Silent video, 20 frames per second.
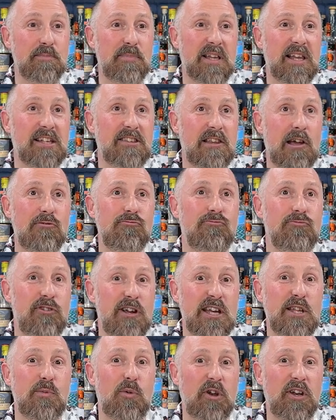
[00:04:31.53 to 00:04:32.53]
but they don't
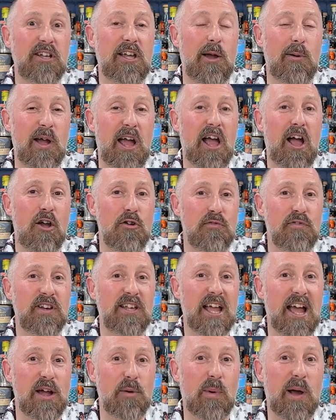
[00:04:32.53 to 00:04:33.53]
really want to go over the
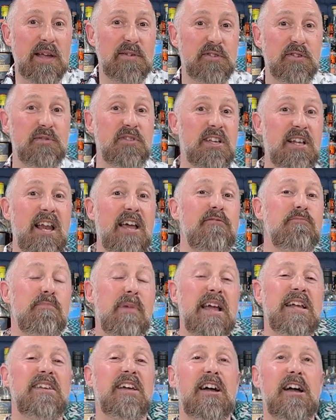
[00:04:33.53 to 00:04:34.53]
airwaves until they've
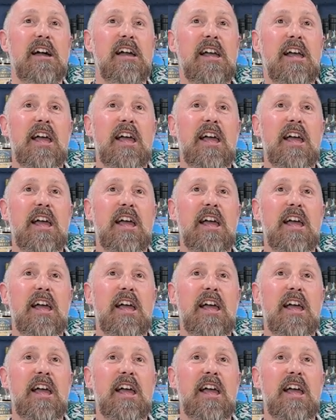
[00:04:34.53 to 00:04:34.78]
made an